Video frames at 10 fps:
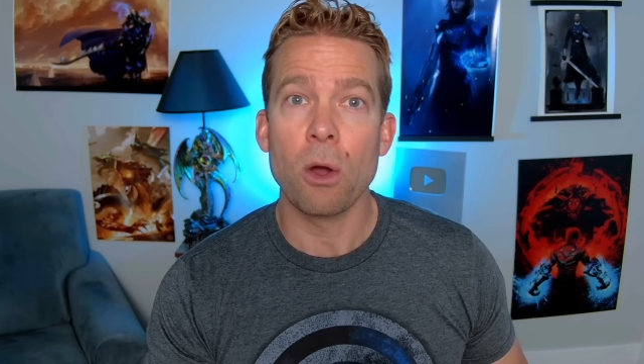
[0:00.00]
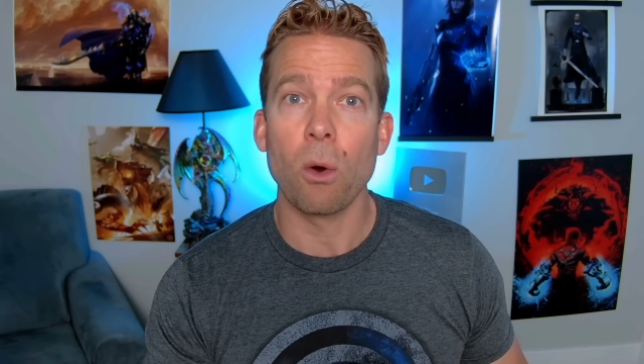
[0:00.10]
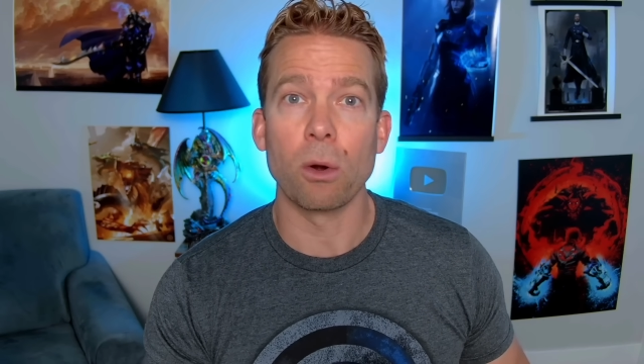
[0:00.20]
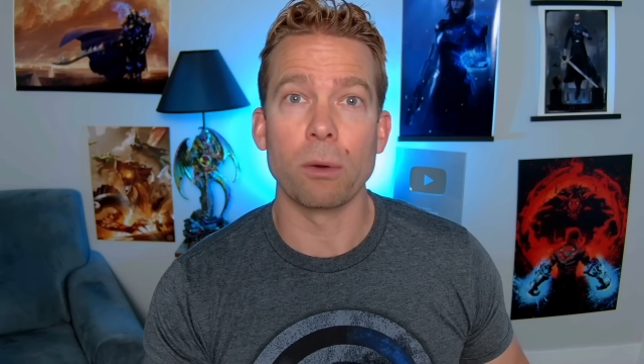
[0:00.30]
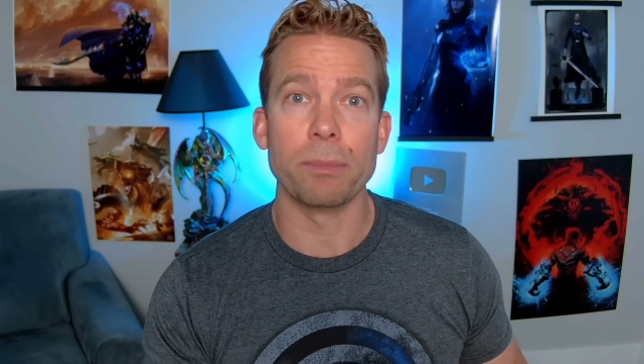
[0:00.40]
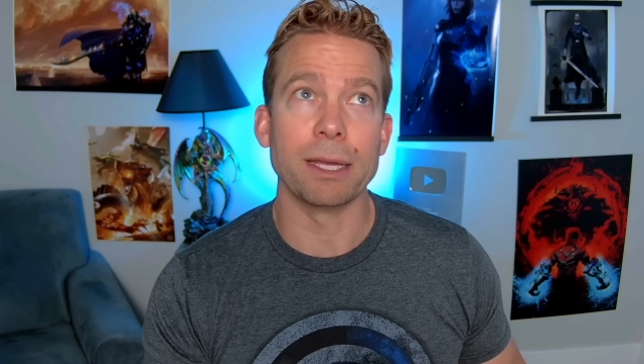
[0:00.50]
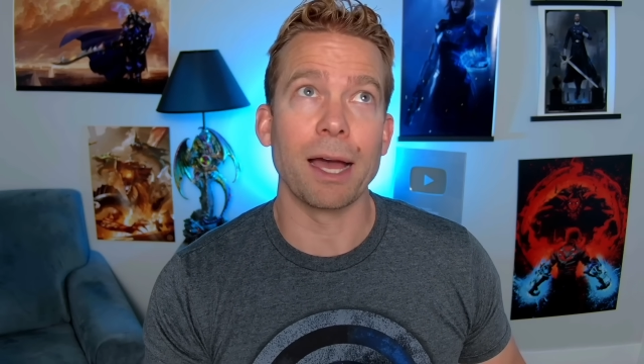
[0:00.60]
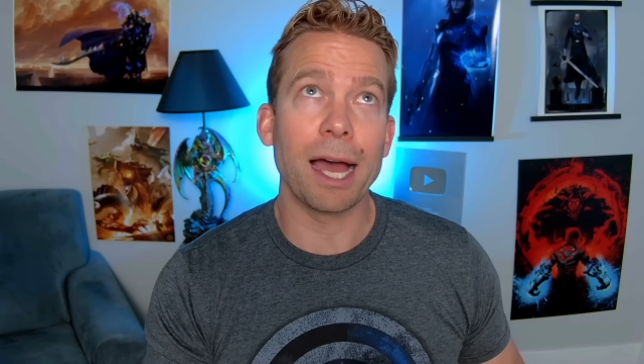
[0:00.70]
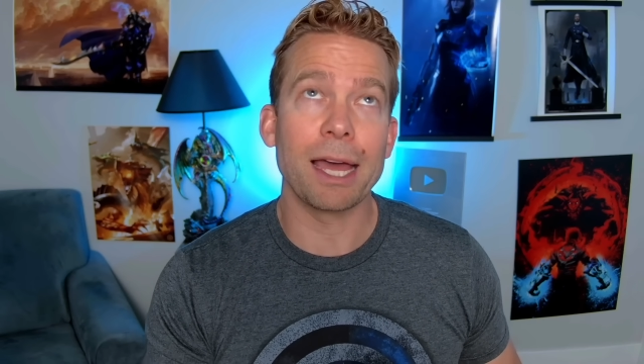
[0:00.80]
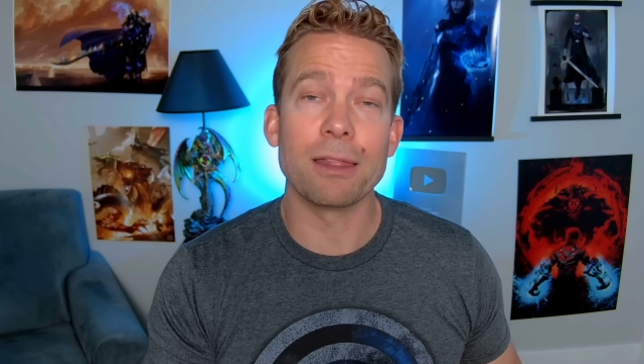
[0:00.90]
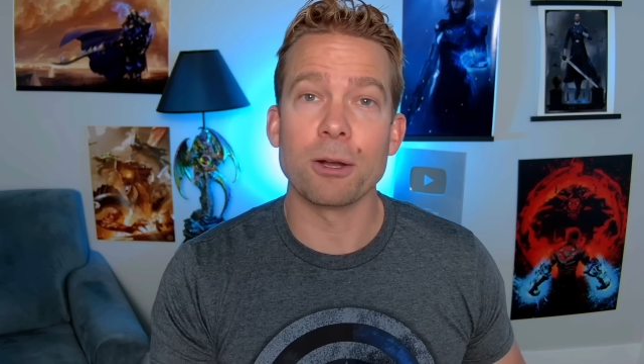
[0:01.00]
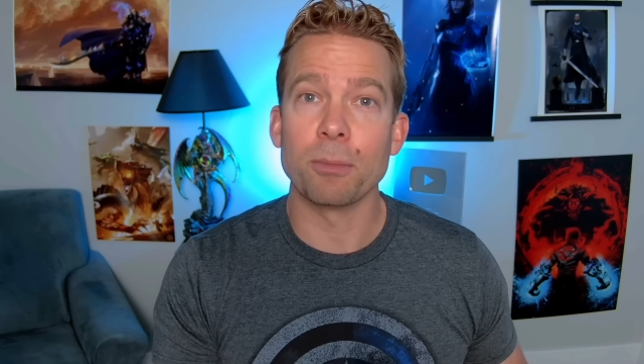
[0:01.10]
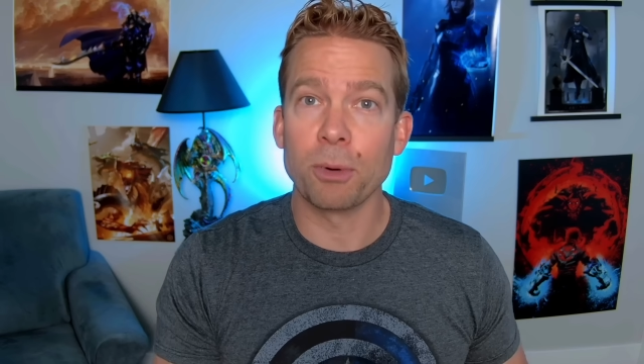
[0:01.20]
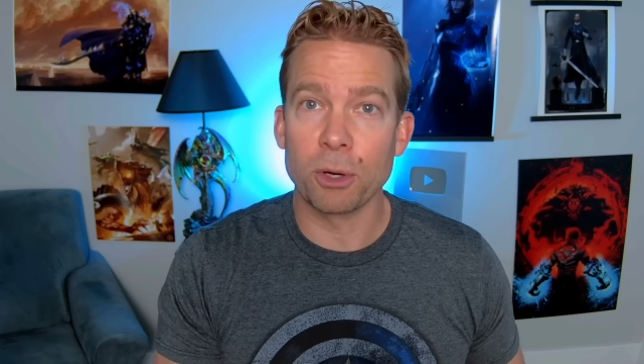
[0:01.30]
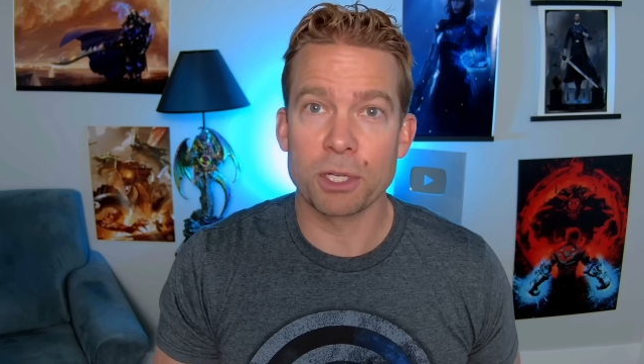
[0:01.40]
or be either
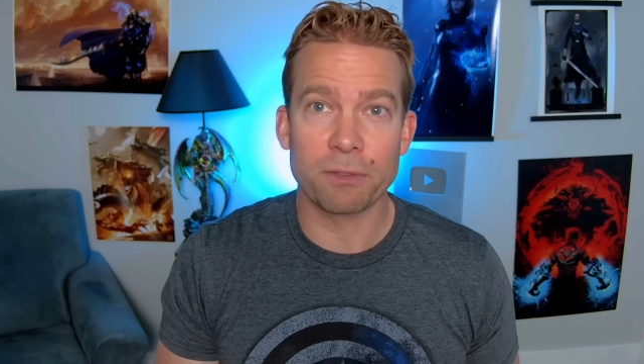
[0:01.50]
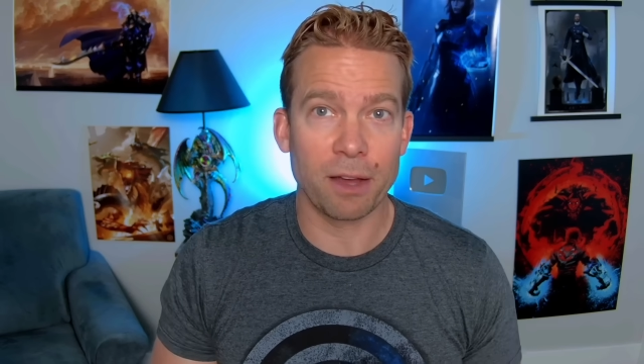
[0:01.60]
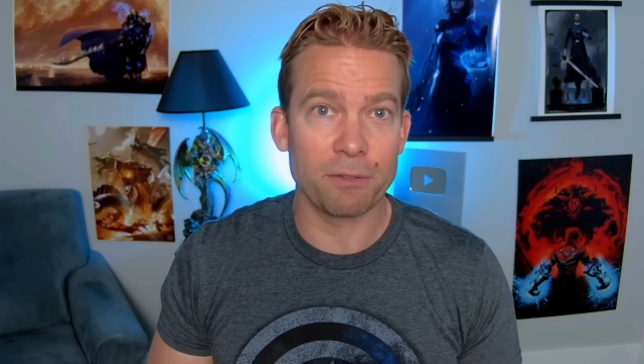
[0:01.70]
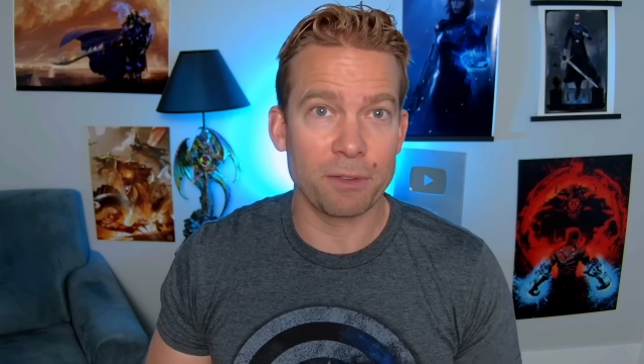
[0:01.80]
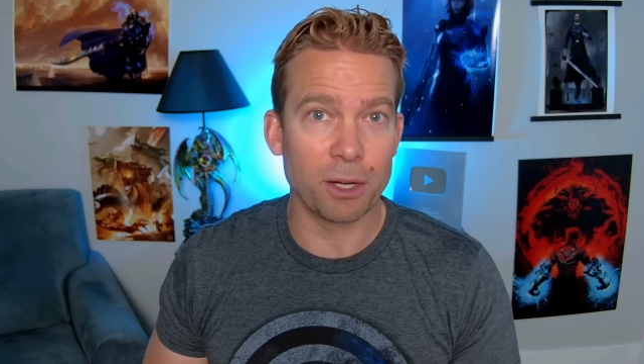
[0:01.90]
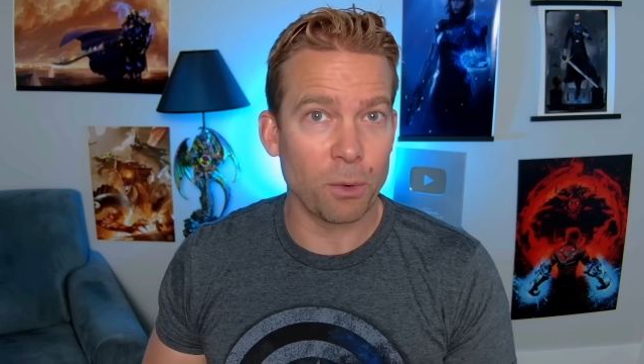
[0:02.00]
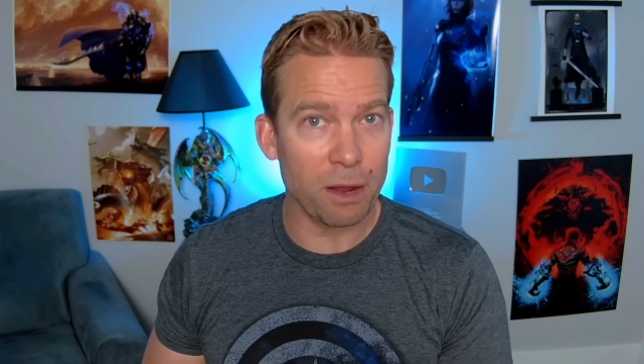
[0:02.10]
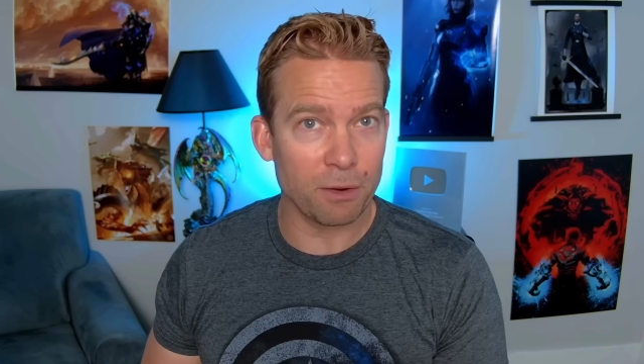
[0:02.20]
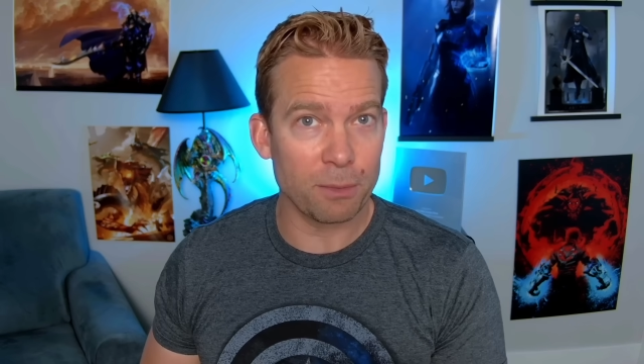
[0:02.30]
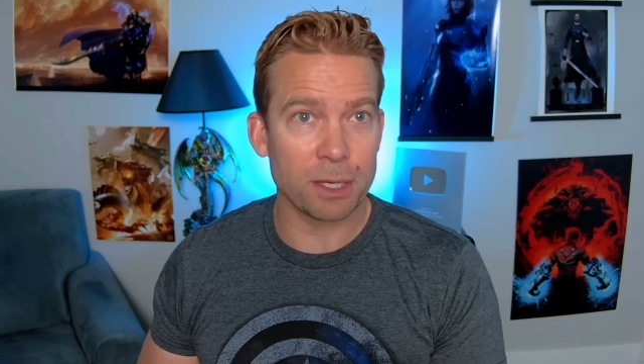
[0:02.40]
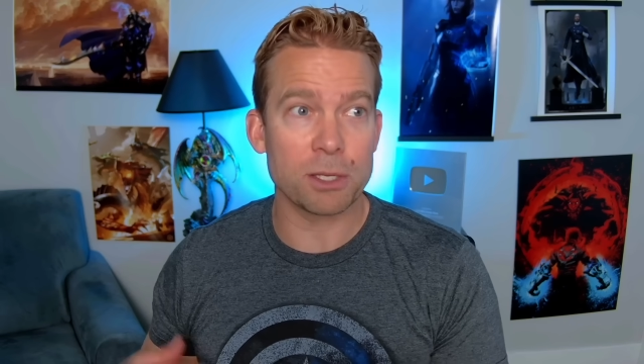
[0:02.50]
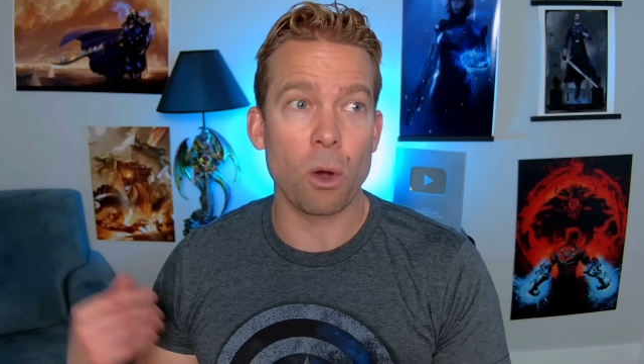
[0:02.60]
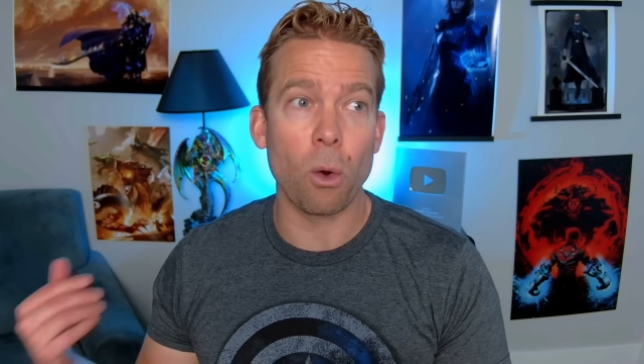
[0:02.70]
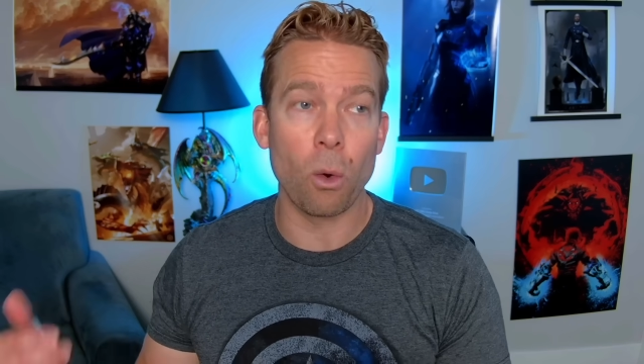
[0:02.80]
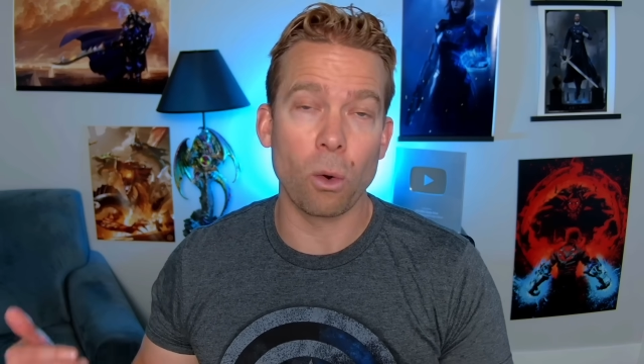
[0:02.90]
pushed 5 feet away from us
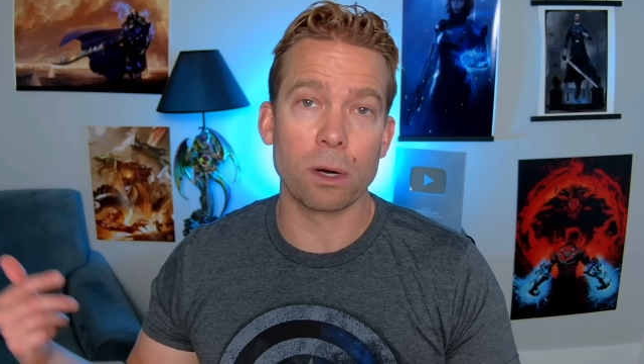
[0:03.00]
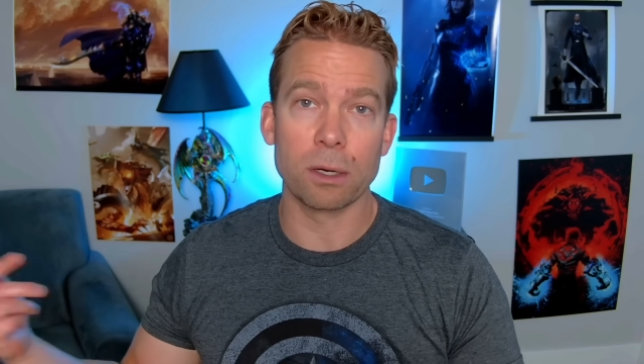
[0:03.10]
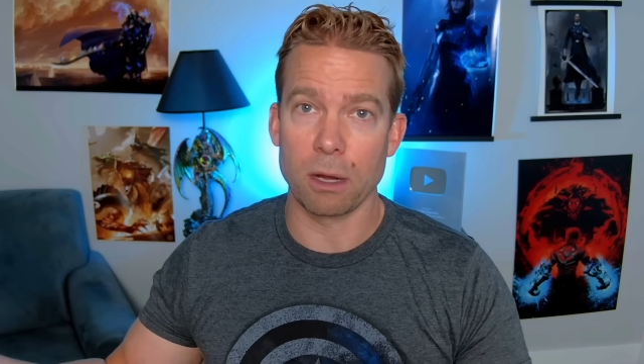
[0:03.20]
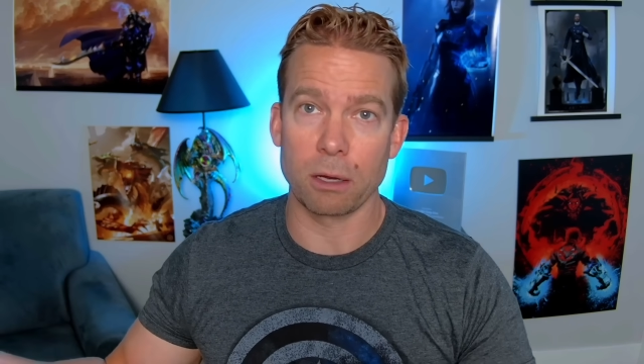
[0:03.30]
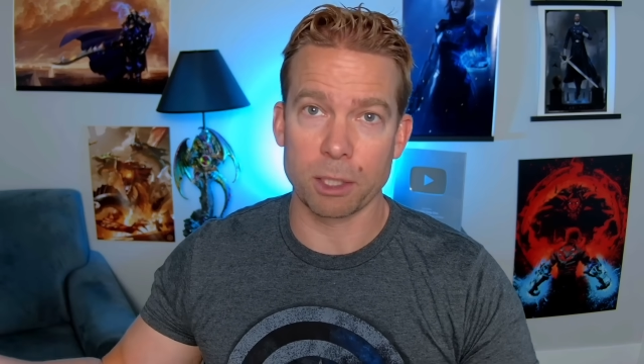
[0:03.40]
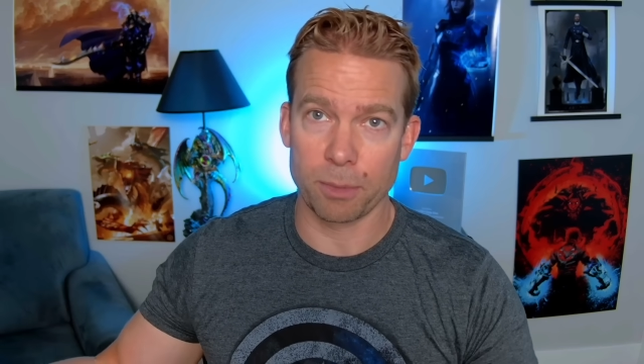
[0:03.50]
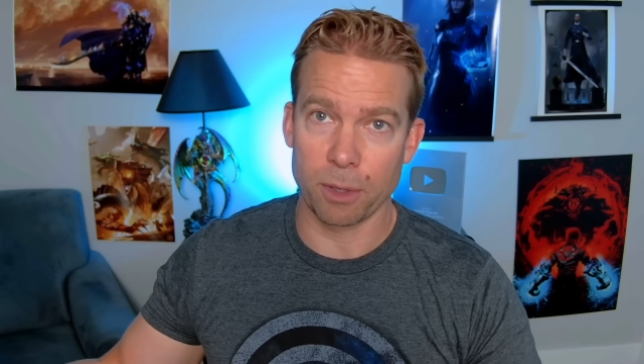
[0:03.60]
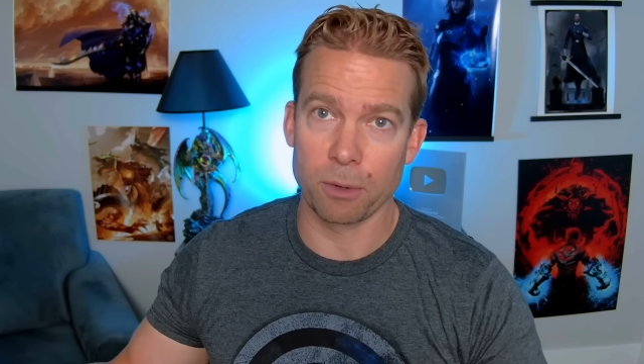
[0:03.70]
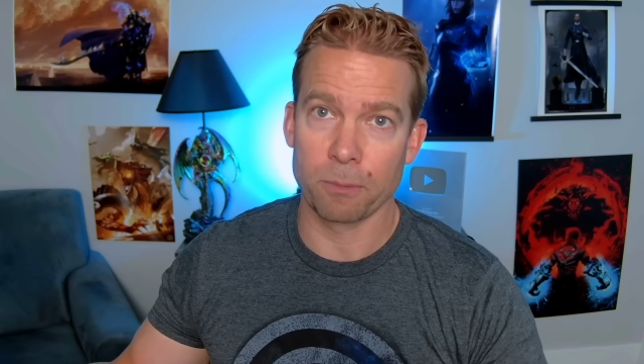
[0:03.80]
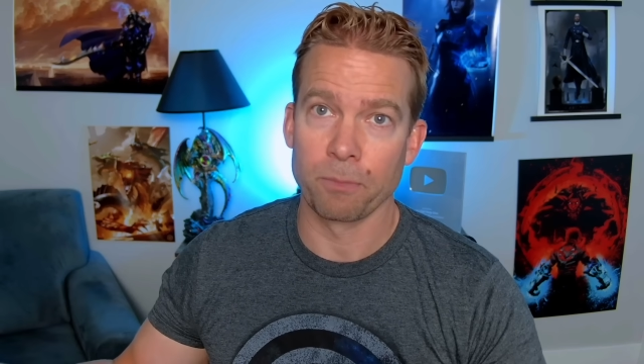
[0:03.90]
or knocked prone.